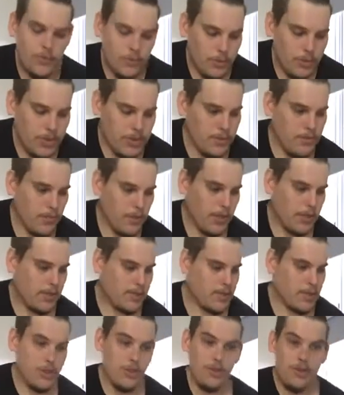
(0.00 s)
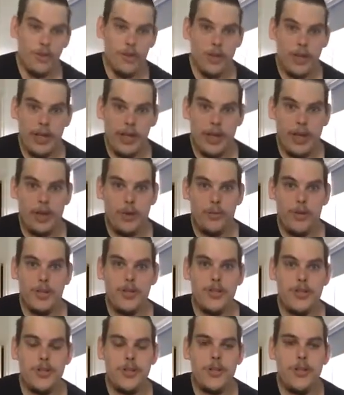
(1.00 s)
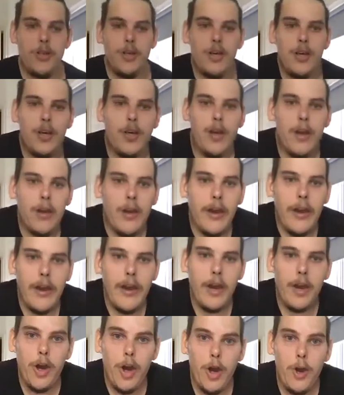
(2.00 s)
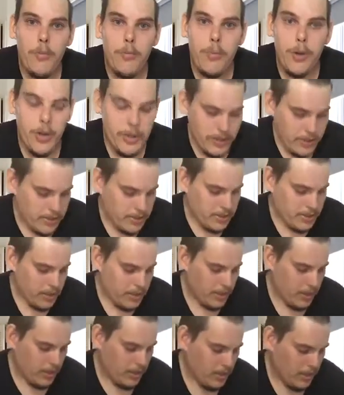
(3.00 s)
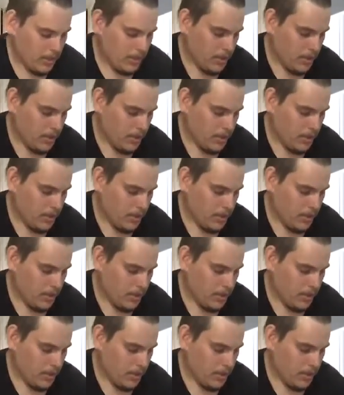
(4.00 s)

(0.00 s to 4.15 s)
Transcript: which it means in Durga language, our home by the sea.